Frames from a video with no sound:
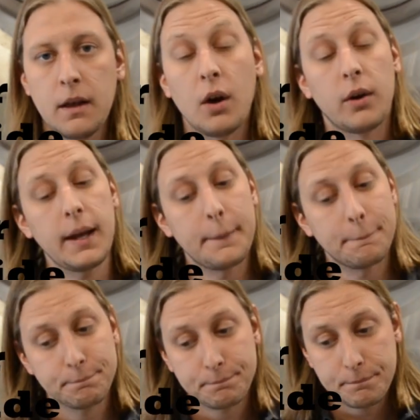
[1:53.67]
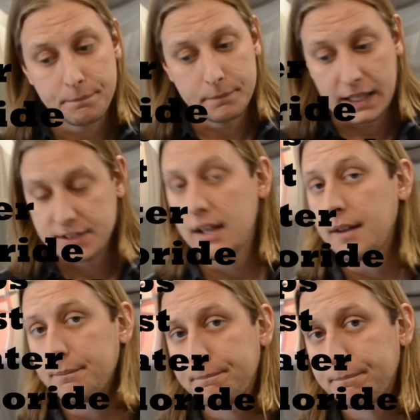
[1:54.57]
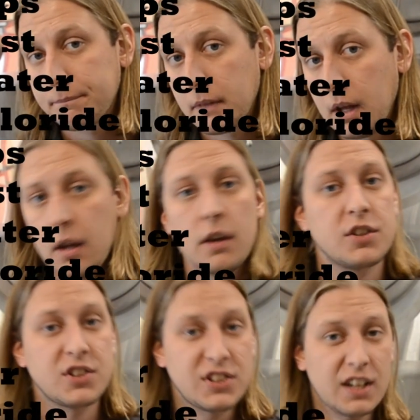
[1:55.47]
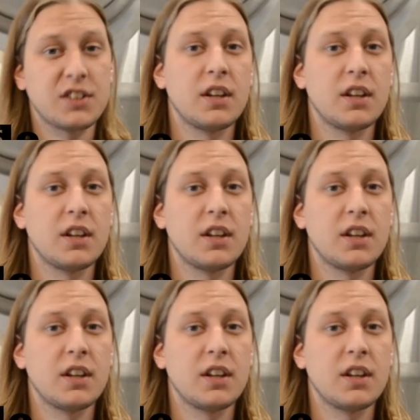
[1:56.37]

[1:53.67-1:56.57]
Okay, that's it. 6